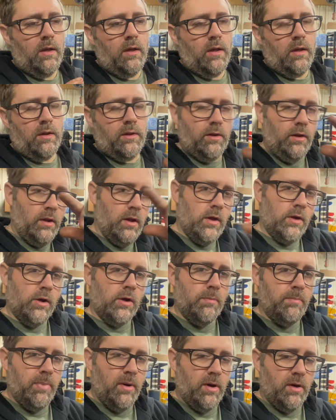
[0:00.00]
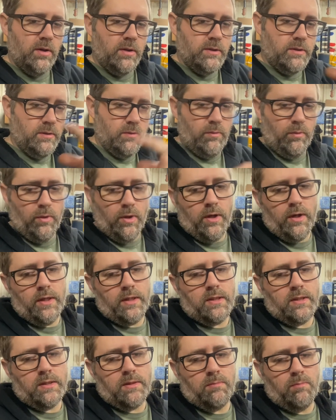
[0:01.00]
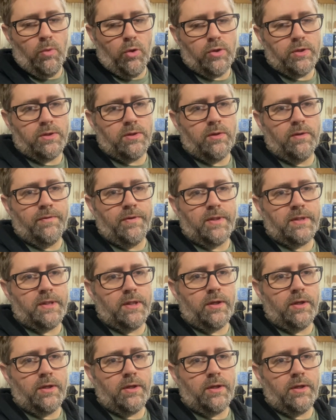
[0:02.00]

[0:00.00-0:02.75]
the longer parts where it's more surface